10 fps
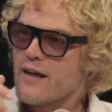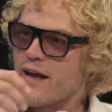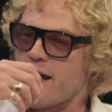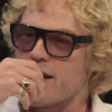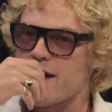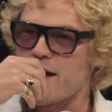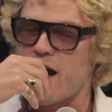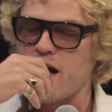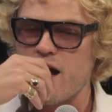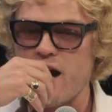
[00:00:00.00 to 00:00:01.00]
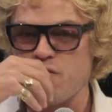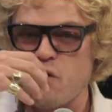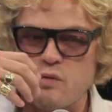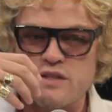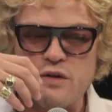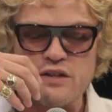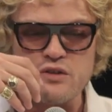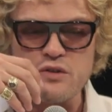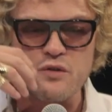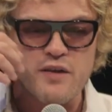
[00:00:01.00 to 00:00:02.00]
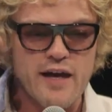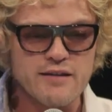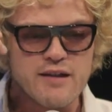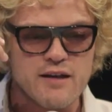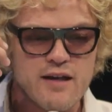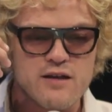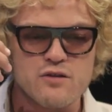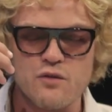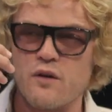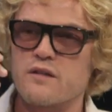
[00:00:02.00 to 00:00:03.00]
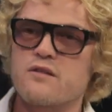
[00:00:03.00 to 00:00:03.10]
And I've always tried to do that and adhere to it.